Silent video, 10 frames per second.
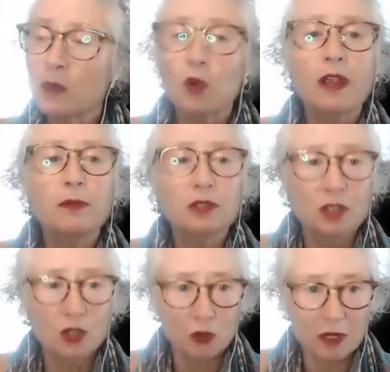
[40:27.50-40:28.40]
able to
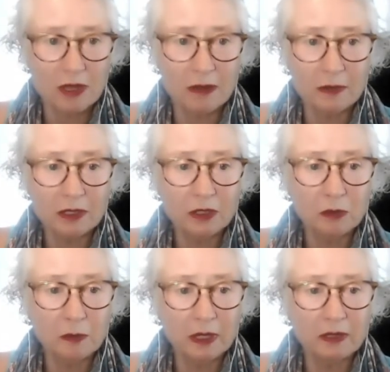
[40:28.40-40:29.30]
treat them a little
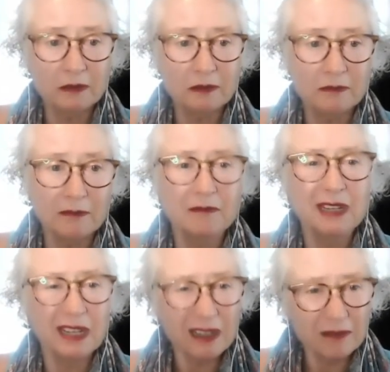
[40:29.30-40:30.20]
bit
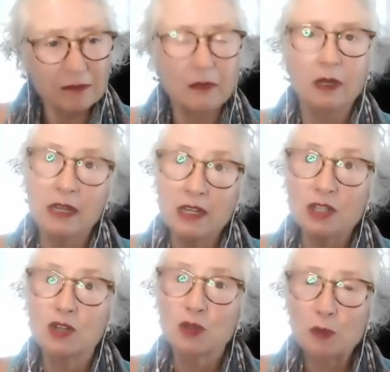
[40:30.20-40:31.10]

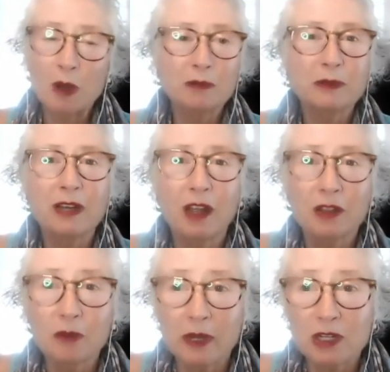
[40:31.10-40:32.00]
easier is probably not
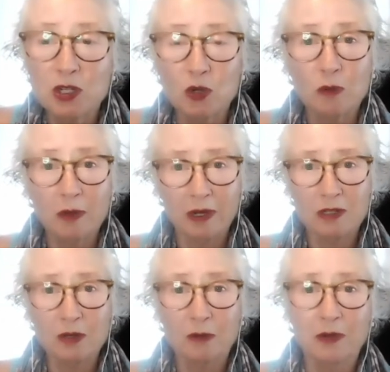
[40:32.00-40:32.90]
the right term. And I
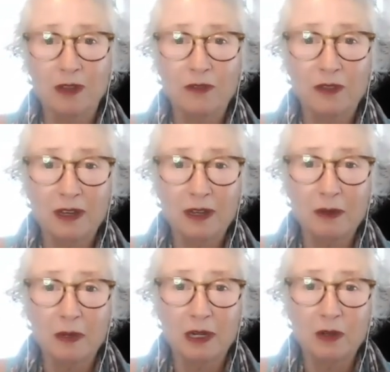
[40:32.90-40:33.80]
don't want to offend
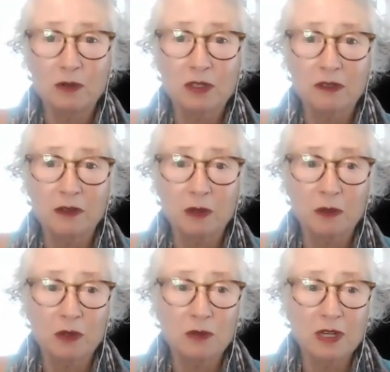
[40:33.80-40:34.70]
anybody who's living
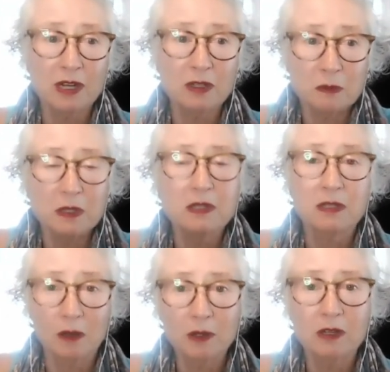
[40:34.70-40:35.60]
with cutaneous
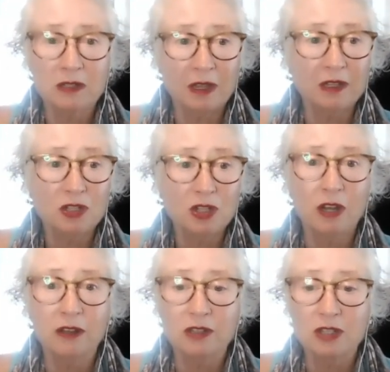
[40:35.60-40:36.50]
B-cell because that's
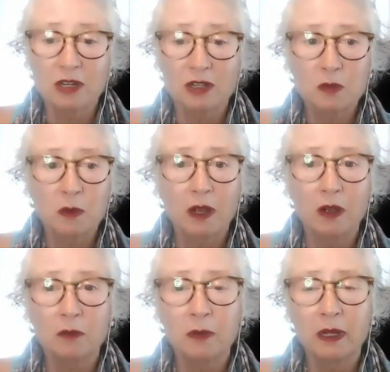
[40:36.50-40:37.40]
challenging as
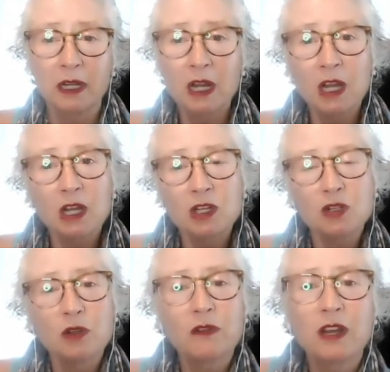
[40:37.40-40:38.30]
well. But do you
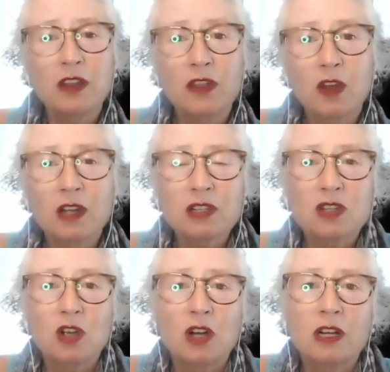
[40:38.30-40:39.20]
have any thoughts
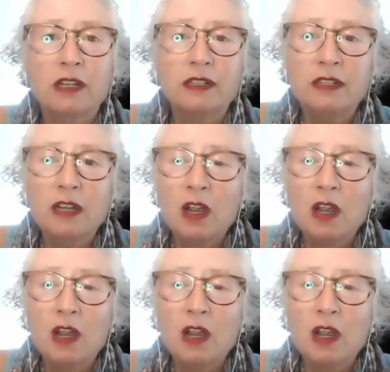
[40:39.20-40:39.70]
on